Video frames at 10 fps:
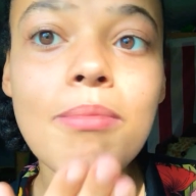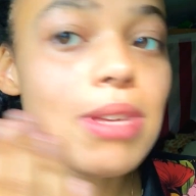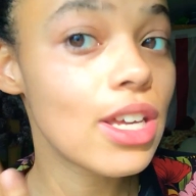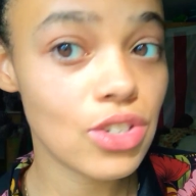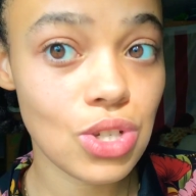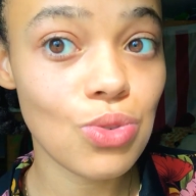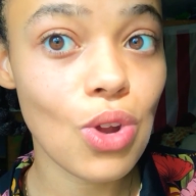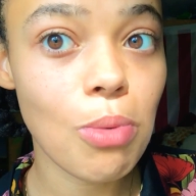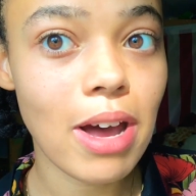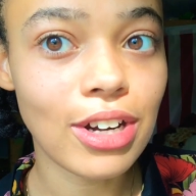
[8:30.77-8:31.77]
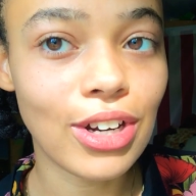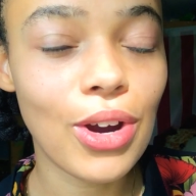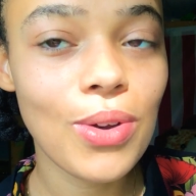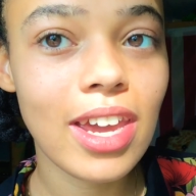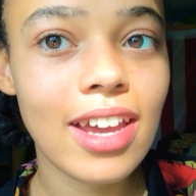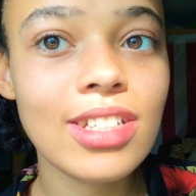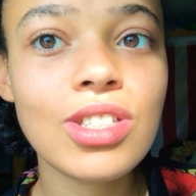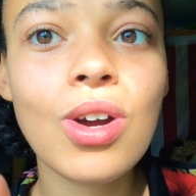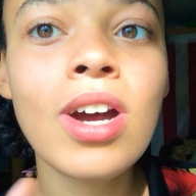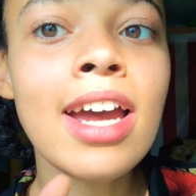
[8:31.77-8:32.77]
because you know better, okay?
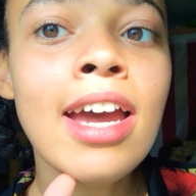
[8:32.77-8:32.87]
So